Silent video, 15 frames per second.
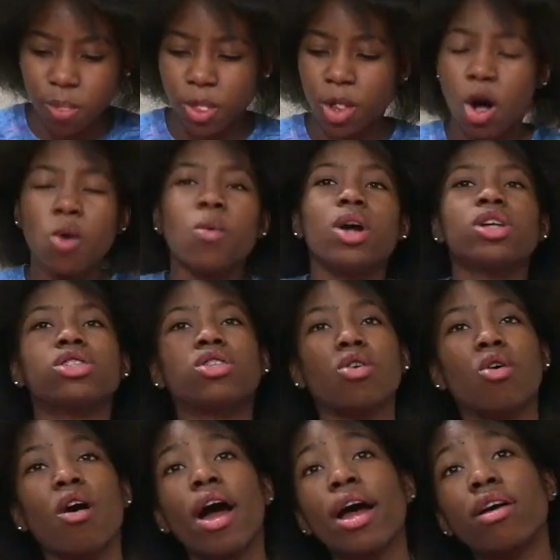Y'all want us to
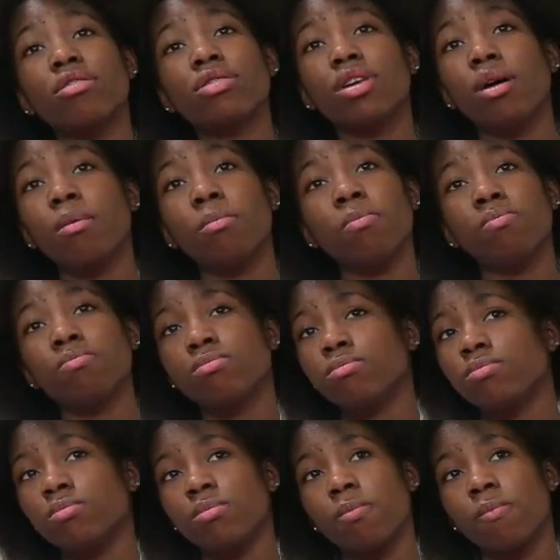cry or something?
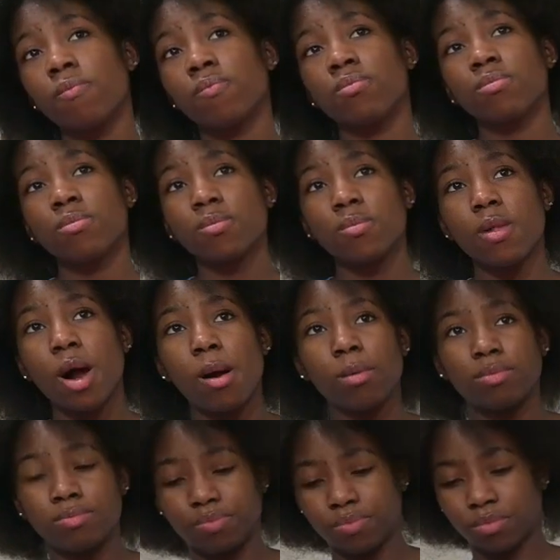What happened? People
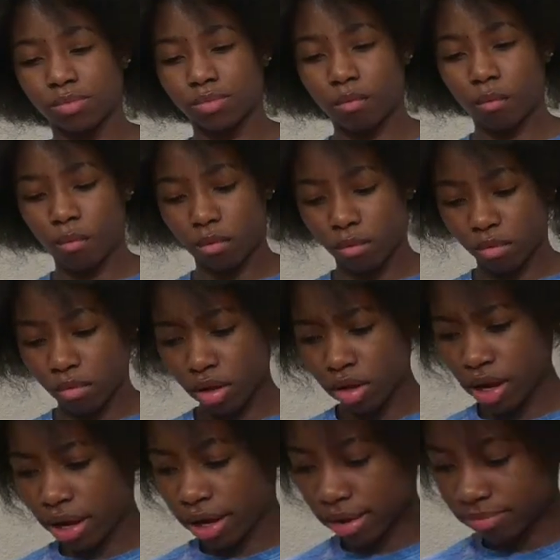talking about for real?
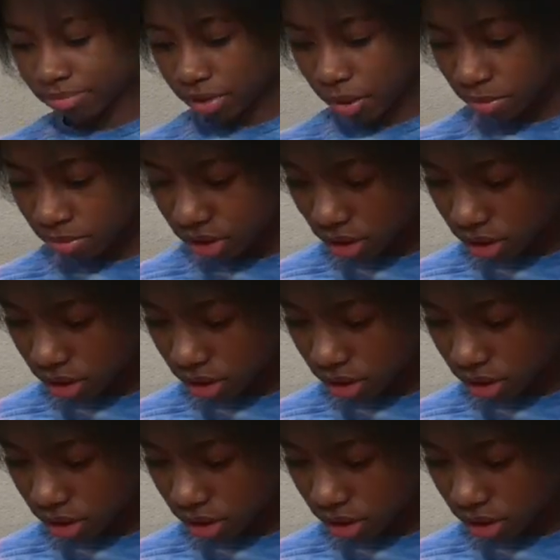Yeah, I'm